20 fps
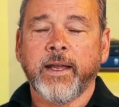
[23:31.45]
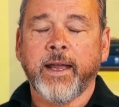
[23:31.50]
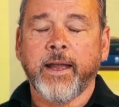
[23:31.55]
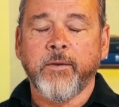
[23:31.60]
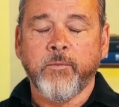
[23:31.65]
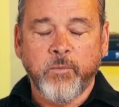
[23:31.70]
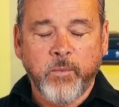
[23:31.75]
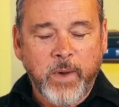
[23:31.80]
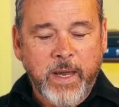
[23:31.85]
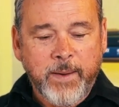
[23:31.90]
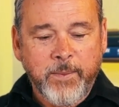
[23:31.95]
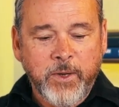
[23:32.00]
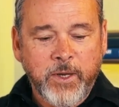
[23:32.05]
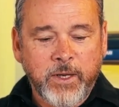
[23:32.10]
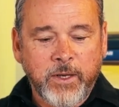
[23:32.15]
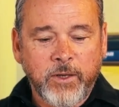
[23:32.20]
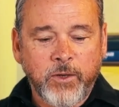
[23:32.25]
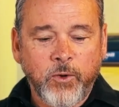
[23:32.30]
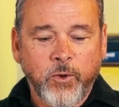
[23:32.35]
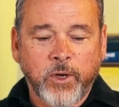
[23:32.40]
and maybe
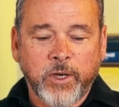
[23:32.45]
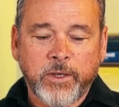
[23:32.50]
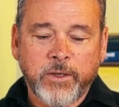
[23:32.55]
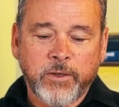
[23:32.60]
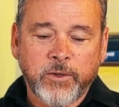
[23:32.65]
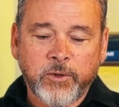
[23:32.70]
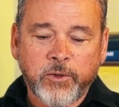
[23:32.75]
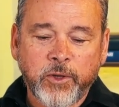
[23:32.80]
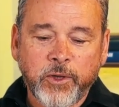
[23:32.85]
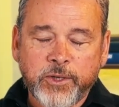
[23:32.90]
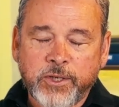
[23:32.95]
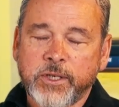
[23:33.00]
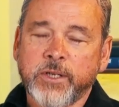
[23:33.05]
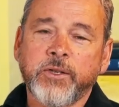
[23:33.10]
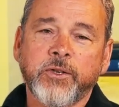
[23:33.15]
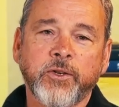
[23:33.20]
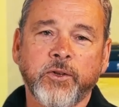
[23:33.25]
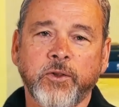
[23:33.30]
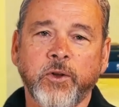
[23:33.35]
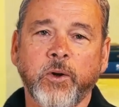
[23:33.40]
you can
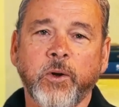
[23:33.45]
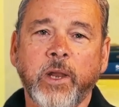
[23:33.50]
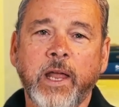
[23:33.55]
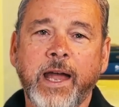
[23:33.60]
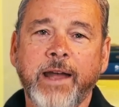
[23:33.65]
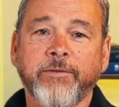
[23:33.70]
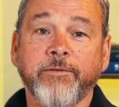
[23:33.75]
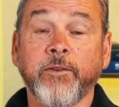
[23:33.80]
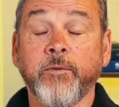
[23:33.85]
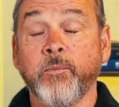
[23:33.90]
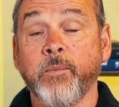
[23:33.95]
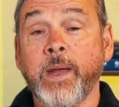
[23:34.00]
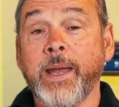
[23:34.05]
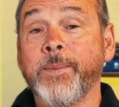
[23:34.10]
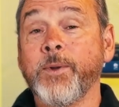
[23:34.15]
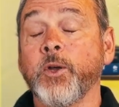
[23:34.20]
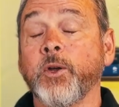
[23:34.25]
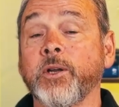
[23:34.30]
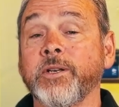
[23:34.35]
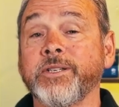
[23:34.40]
listen to their life and
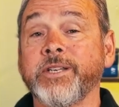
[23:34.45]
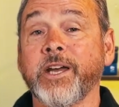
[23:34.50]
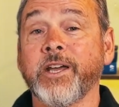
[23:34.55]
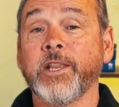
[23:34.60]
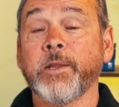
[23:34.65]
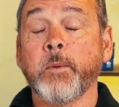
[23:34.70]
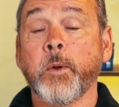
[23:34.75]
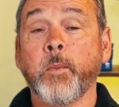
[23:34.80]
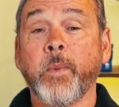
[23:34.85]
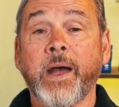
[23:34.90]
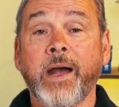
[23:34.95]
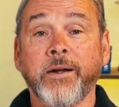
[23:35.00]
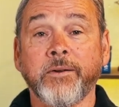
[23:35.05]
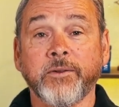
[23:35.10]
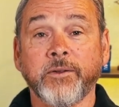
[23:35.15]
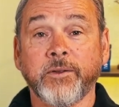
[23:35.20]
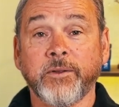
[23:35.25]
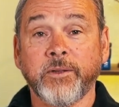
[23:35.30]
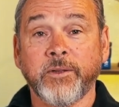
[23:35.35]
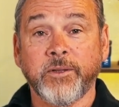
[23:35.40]
maybe you can tell them
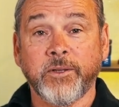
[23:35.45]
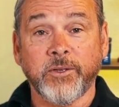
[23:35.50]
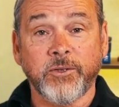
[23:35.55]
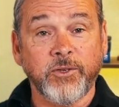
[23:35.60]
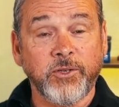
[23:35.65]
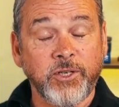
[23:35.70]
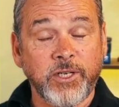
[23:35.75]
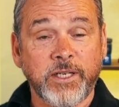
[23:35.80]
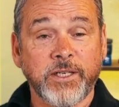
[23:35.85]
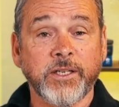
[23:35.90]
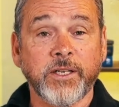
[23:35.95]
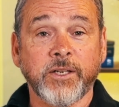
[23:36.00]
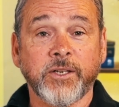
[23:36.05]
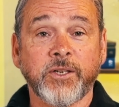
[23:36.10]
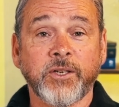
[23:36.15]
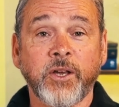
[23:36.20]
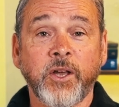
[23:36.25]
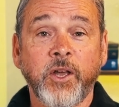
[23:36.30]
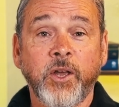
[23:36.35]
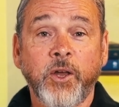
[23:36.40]
about the
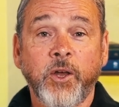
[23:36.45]
Jesus